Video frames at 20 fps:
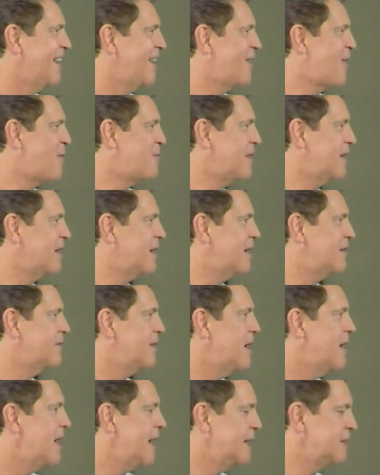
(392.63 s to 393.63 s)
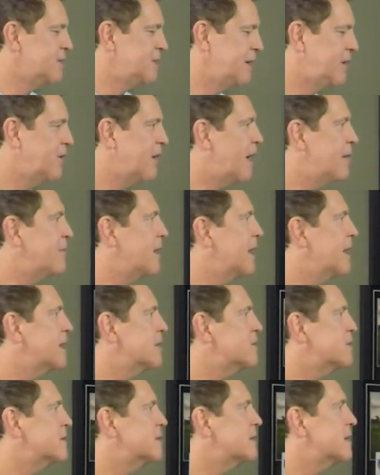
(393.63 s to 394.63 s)
all my life, and she grabbed my
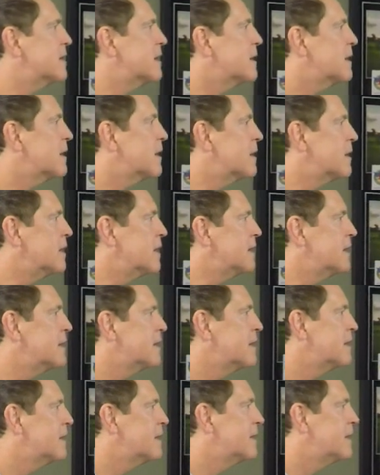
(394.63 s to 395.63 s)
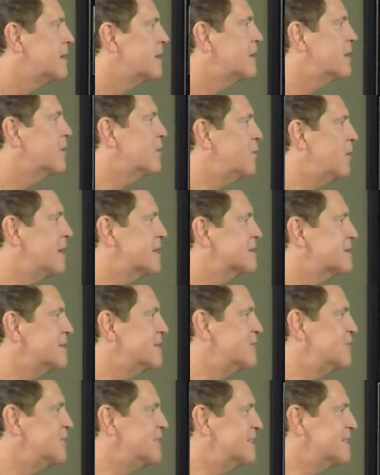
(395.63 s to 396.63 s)
hand. She said, Ernie rest
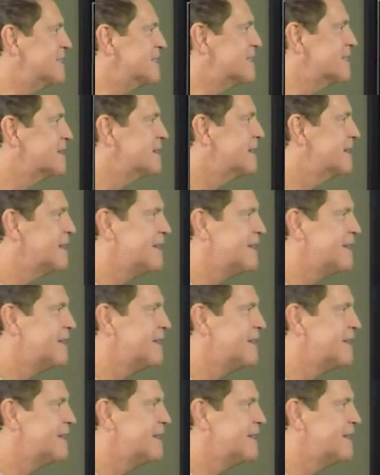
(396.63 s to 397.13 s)
in Jesus.